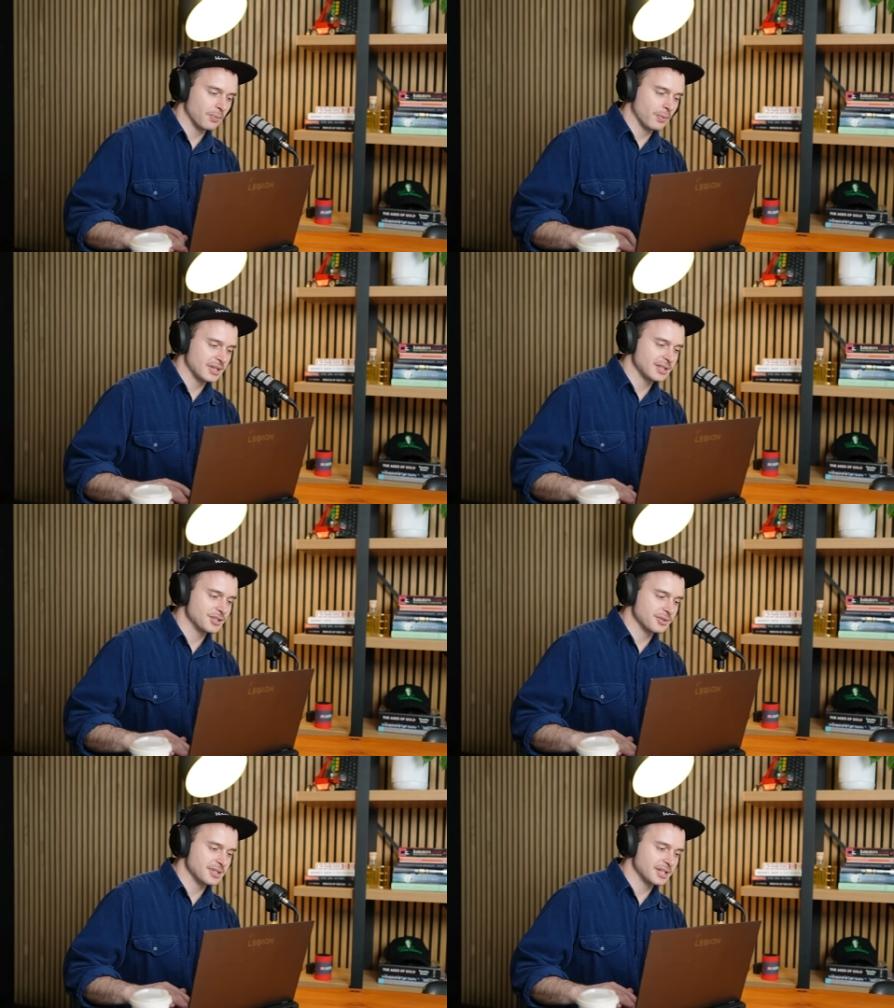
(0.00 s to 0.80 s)
Western
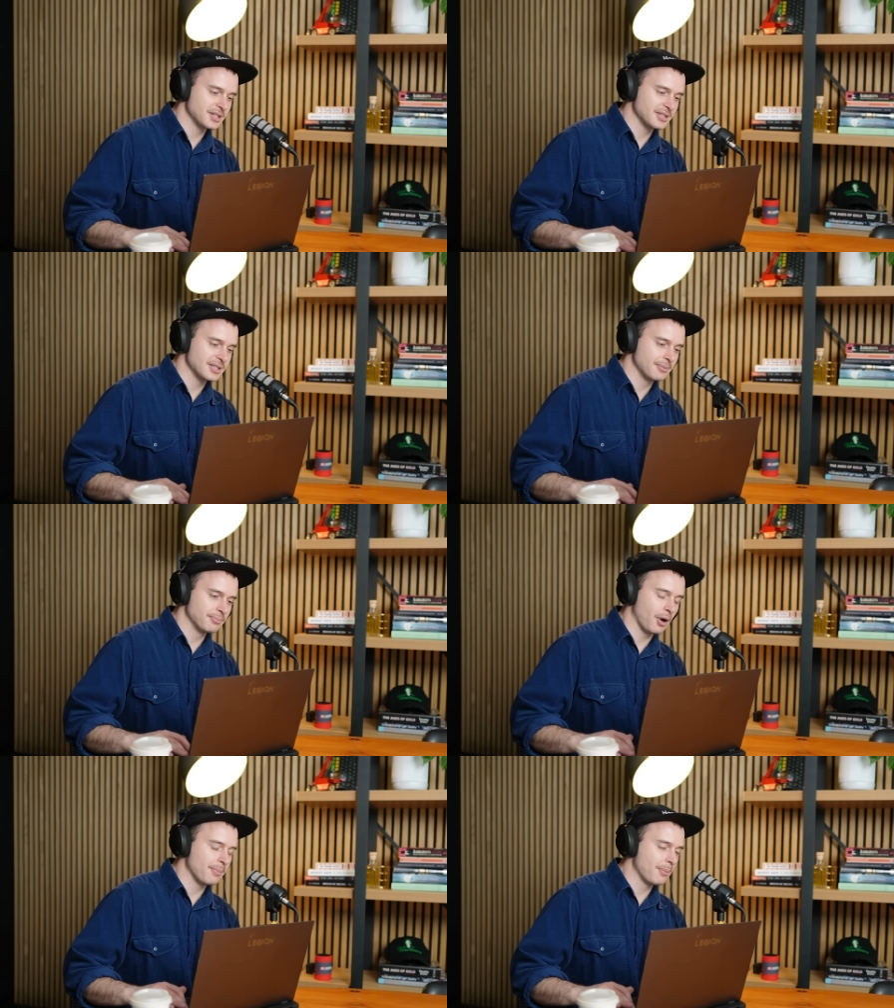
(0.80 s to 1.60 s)
jurisdictions that
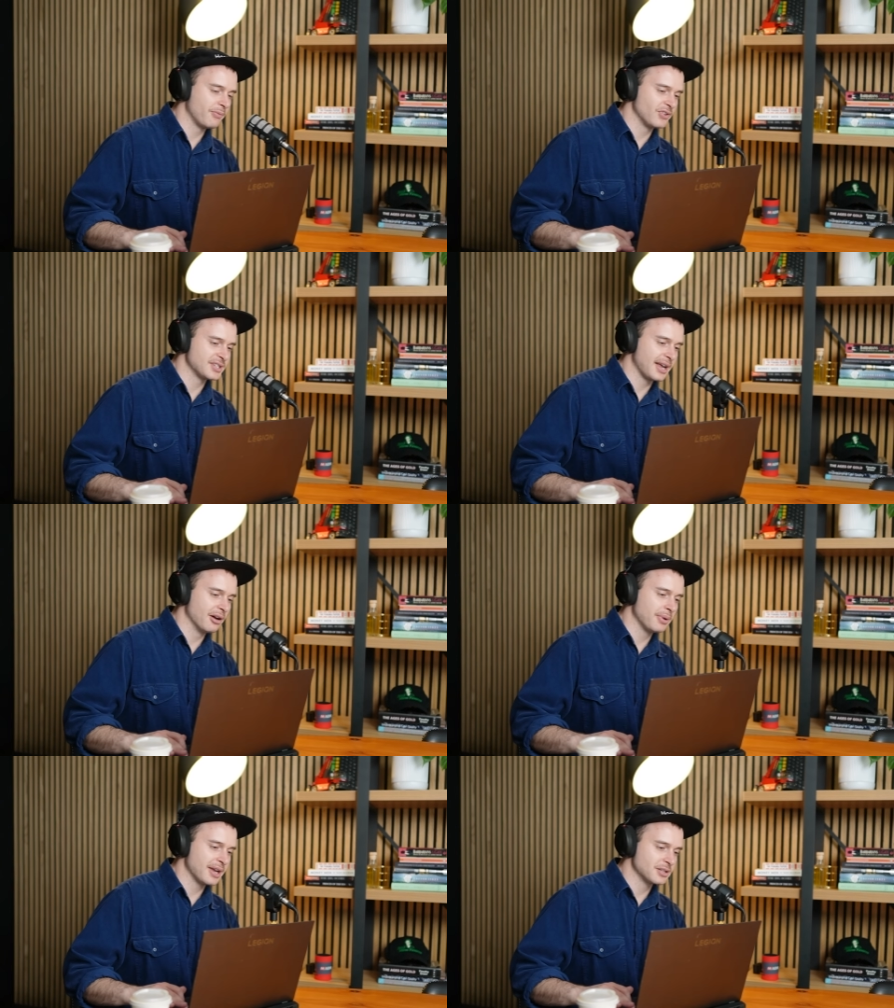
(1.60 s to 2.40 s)
pop up for
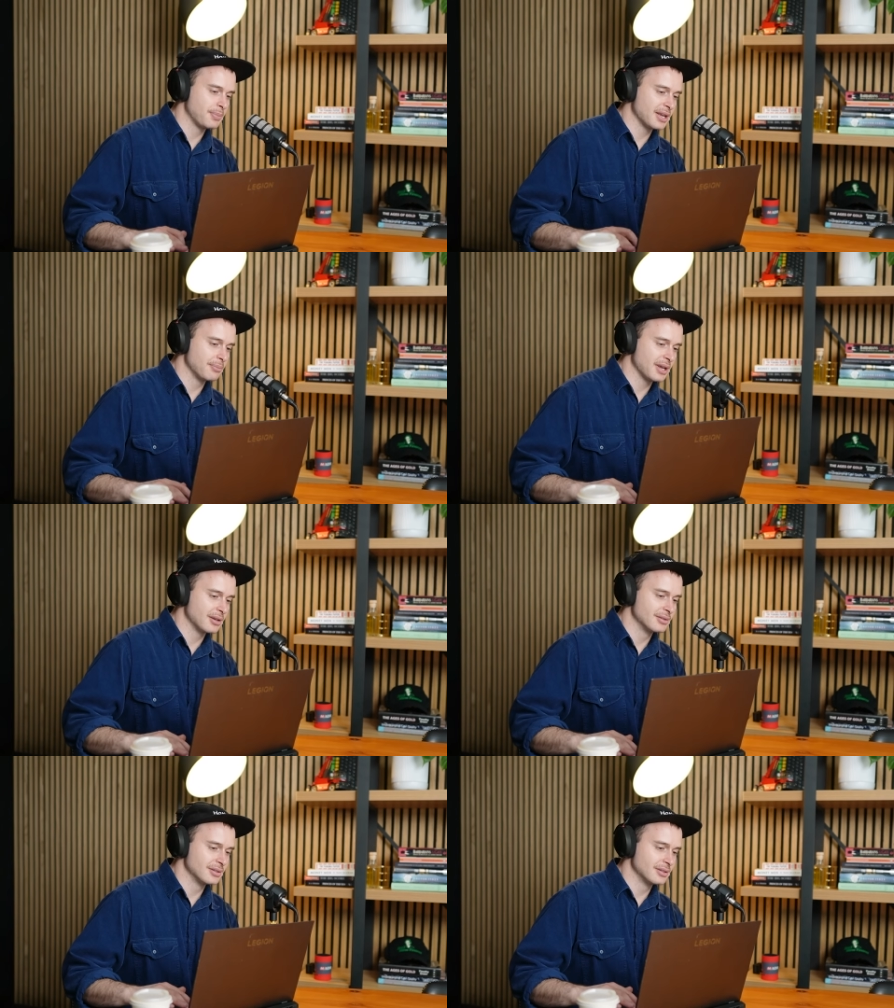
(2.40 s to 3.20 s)
sale. BHP had
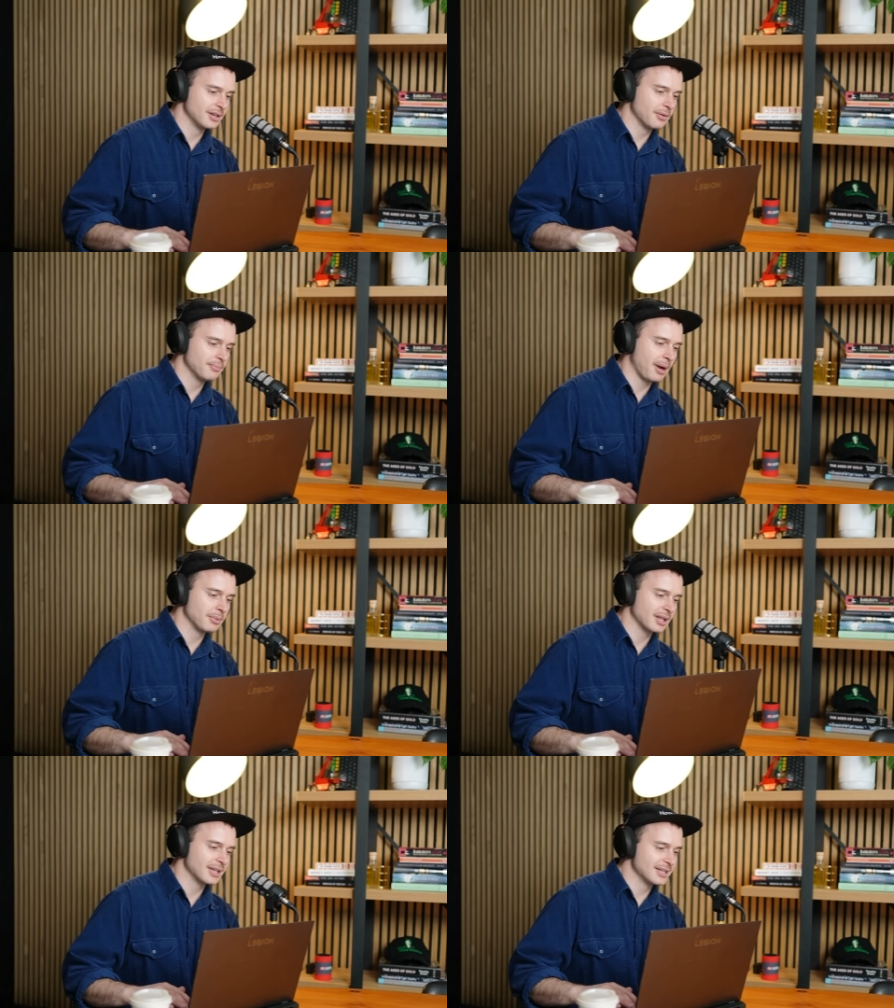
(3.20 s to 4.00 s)
been
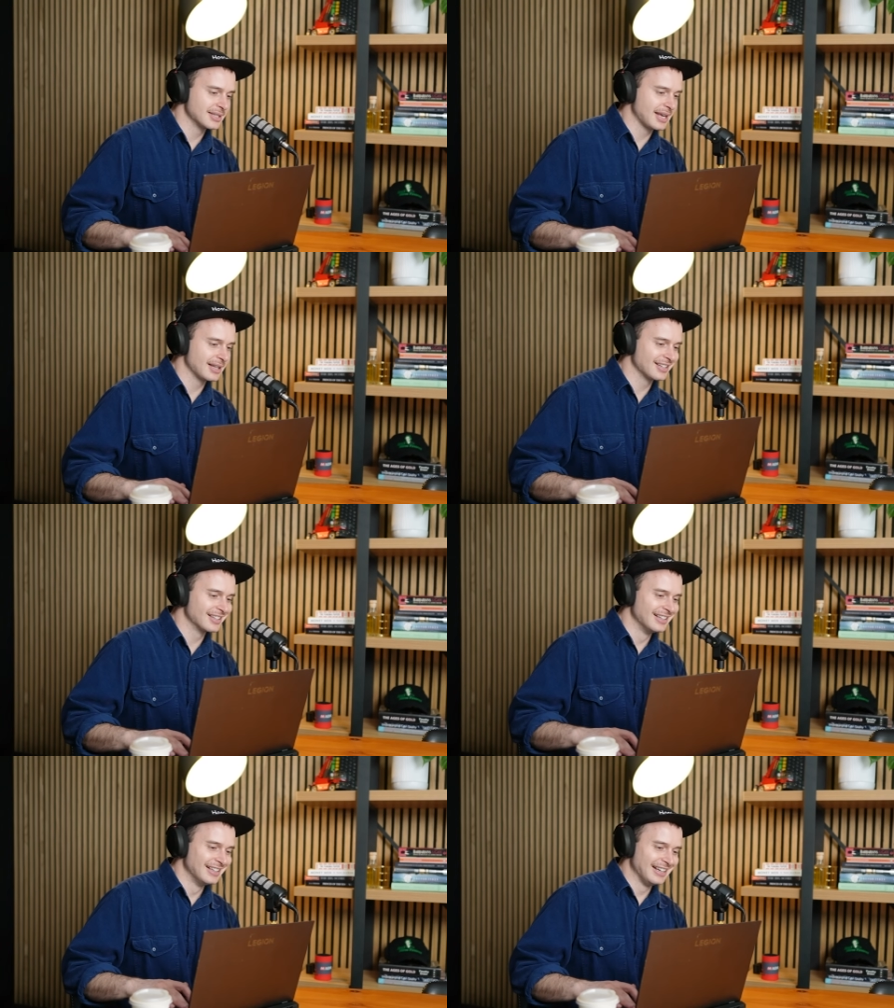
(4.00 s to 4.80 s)
publicly selling
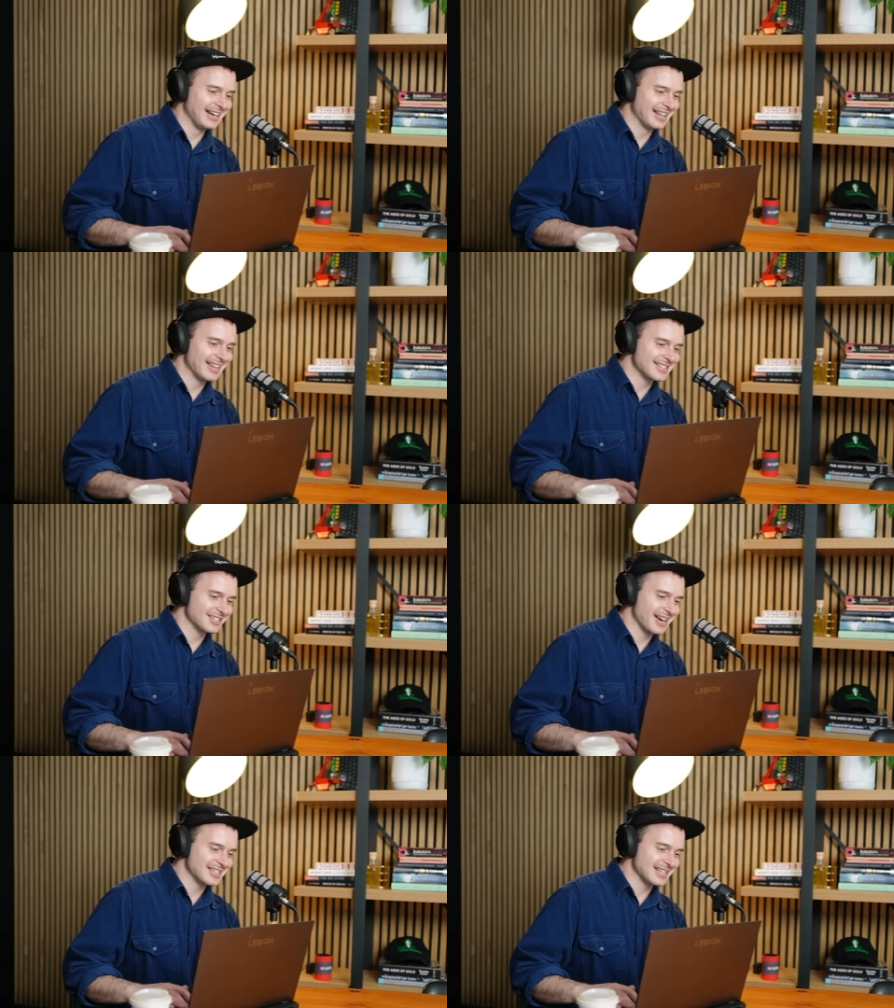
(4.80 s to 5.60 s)
these
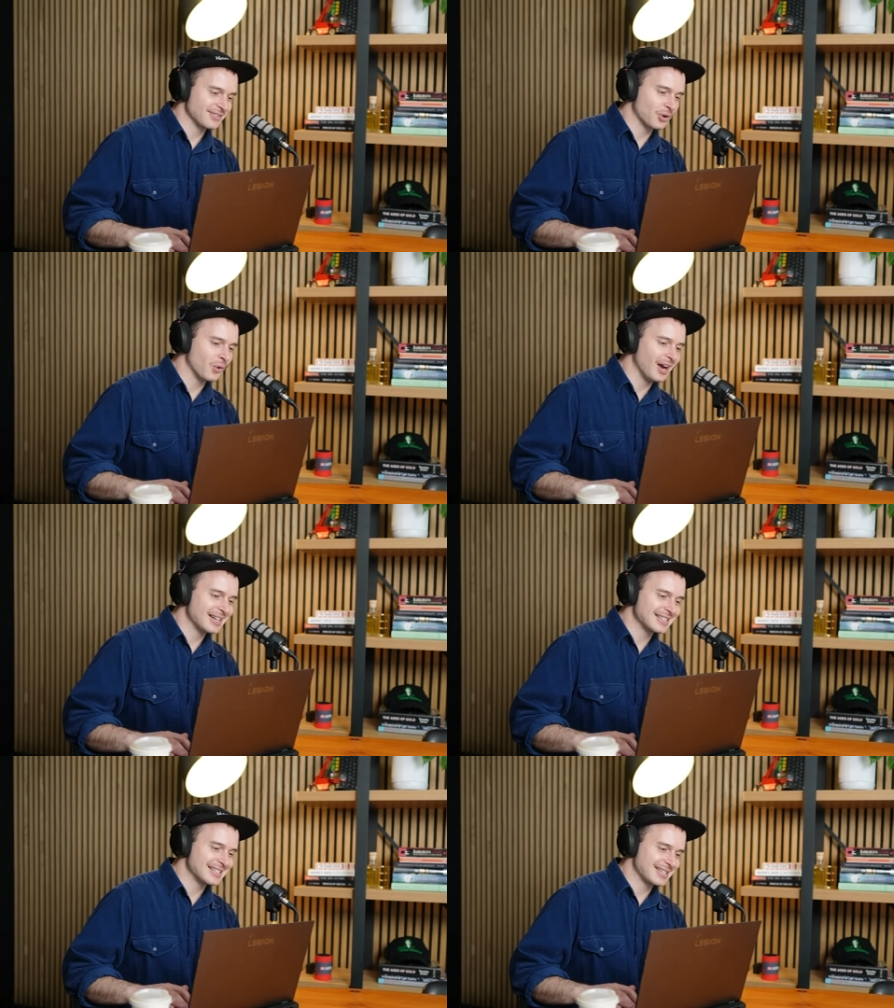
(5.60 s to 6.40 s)
2 assets for quite
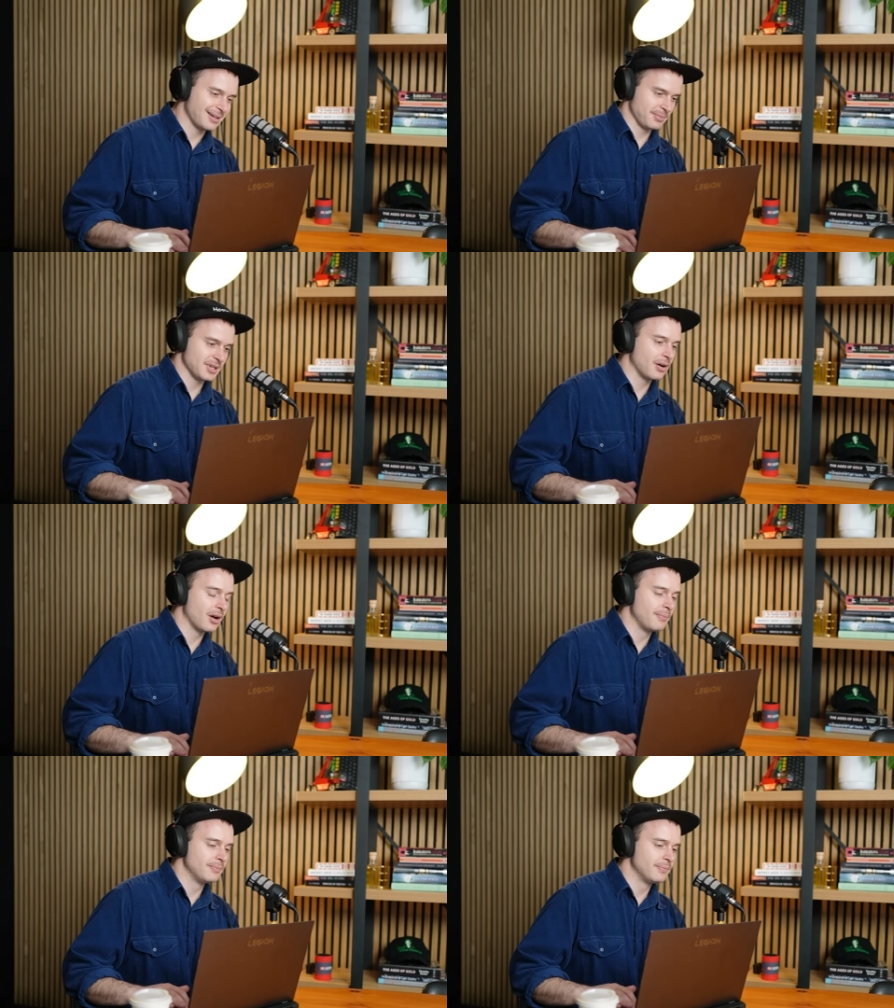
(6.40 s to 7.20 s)
some
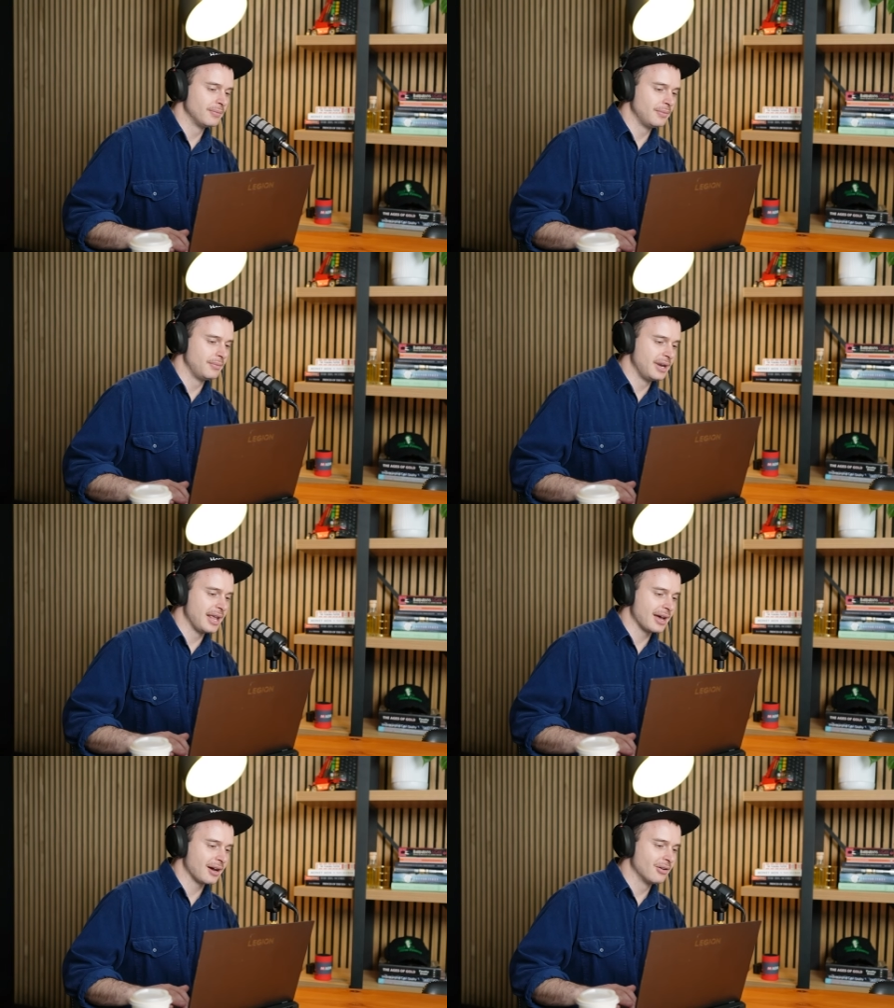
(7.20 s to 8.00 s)
time
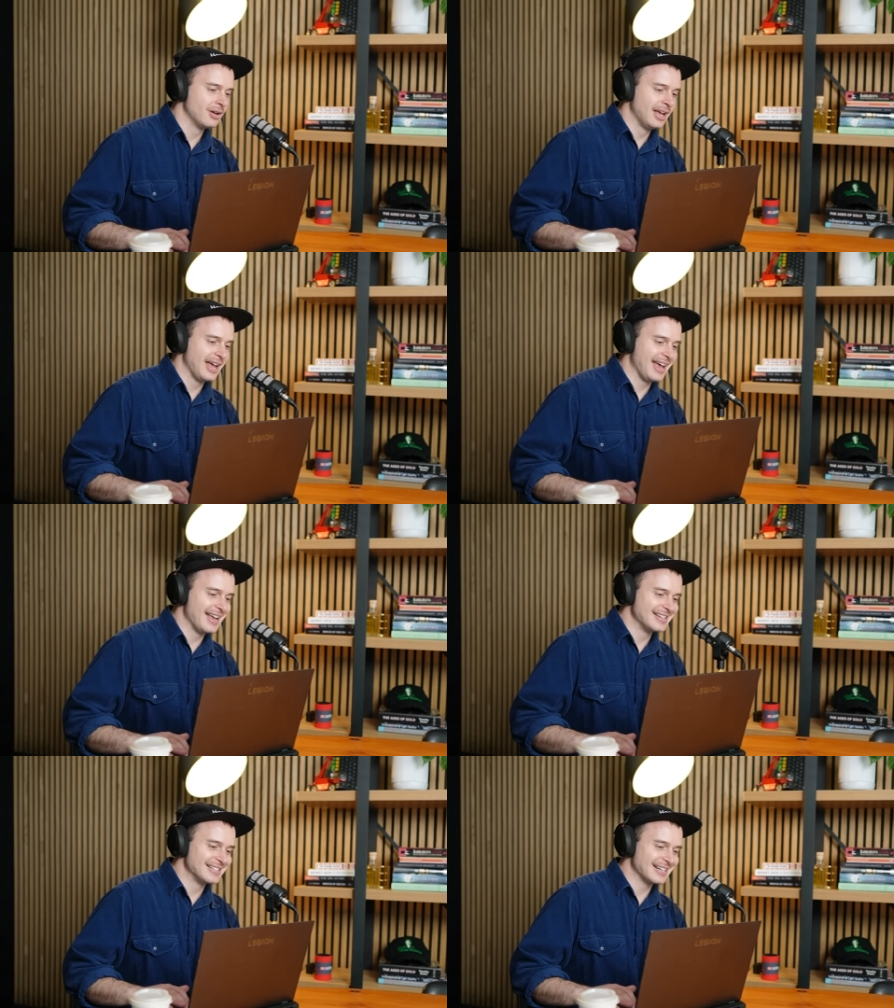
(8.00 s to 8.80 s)
now,
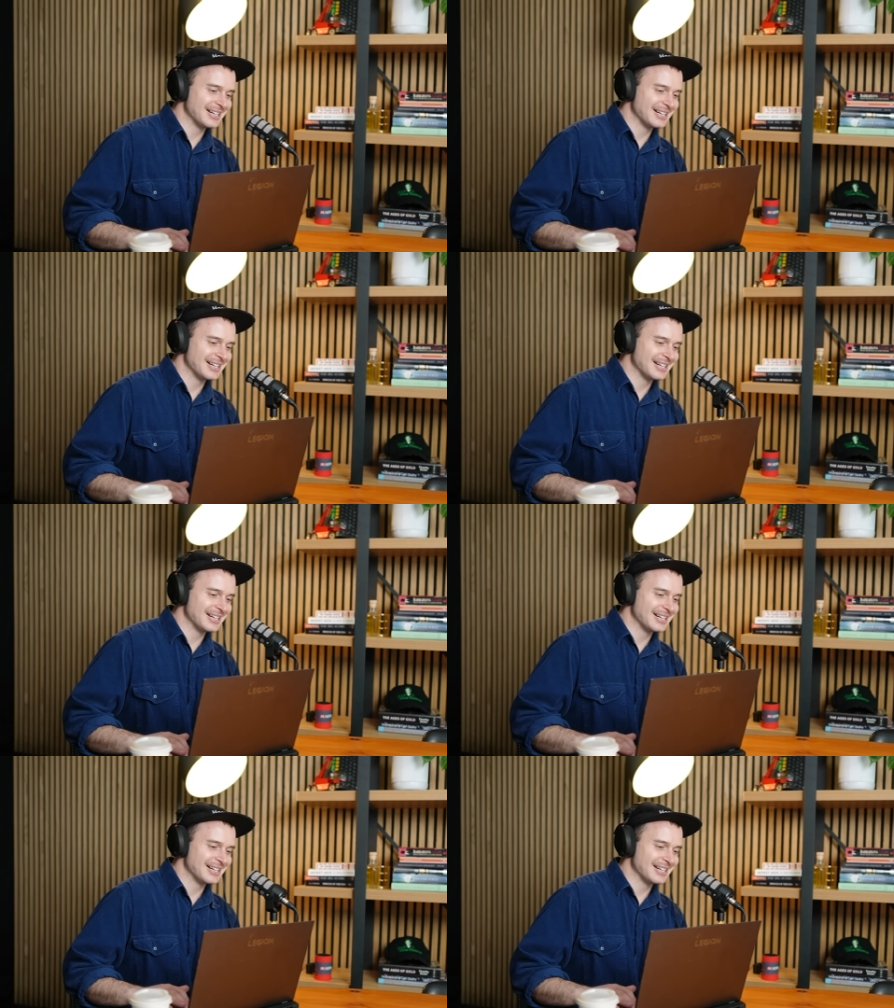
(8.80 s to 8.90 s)
and